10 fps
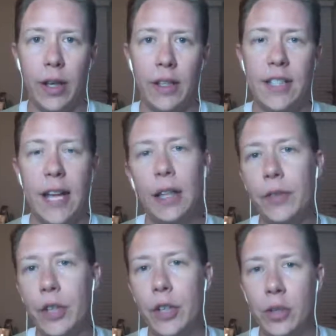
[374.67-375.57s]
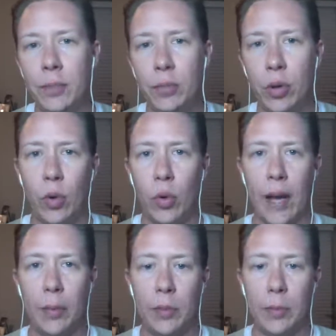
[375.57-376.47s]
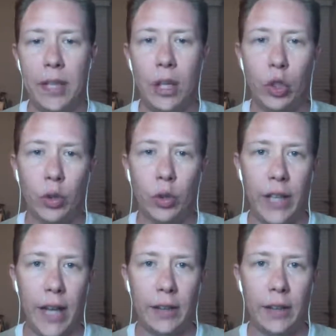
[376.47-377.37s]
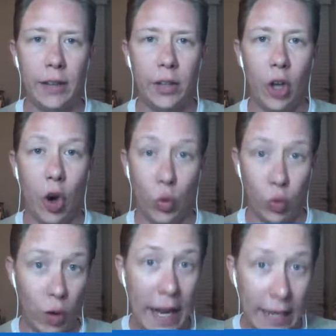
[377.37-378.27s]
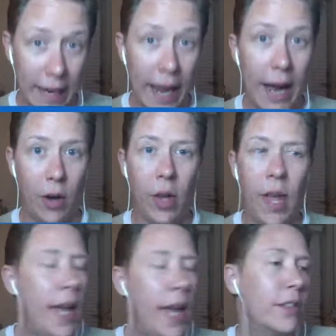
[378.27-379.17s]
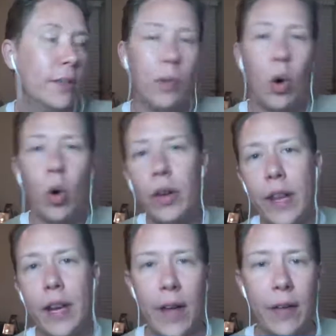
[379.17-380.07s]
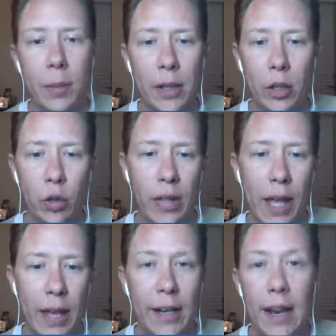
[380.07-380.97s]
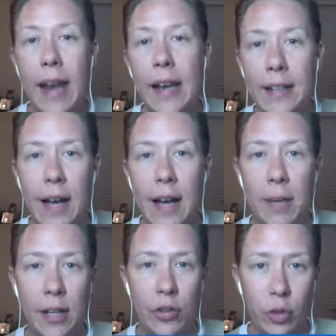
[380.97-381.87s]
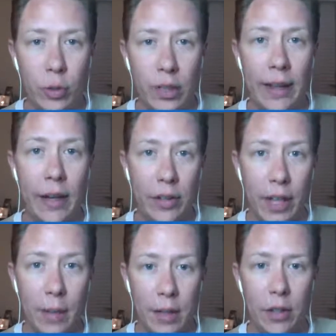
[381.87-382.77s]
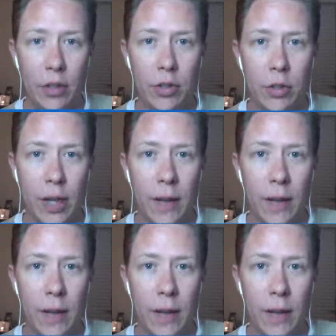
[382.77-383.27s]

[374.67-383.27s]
television programs being created right now. It's more than have ever been created at any time in history in the entertainment industry.